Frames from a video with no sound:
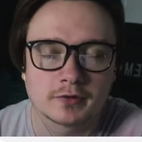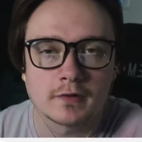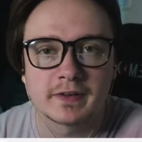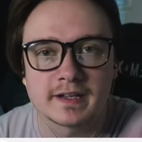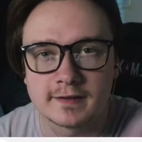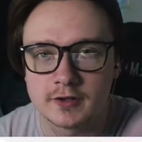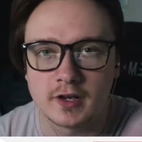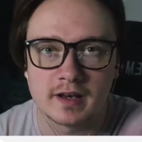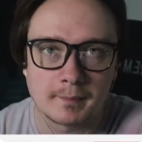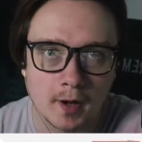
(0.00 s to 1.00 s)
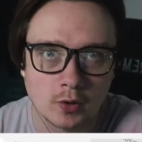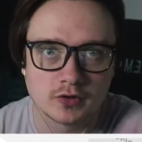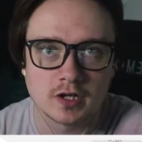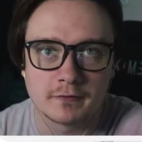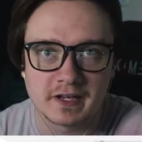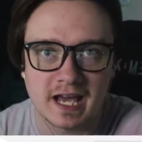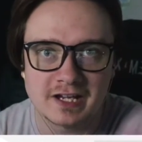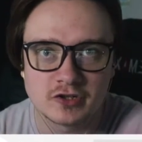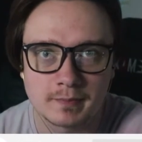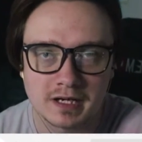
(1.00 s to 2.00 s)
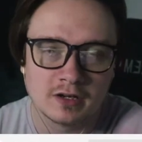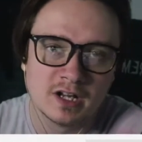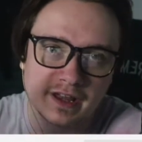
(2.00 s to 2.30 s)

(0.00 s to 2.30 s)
Don't forget to turn on that post notification bell.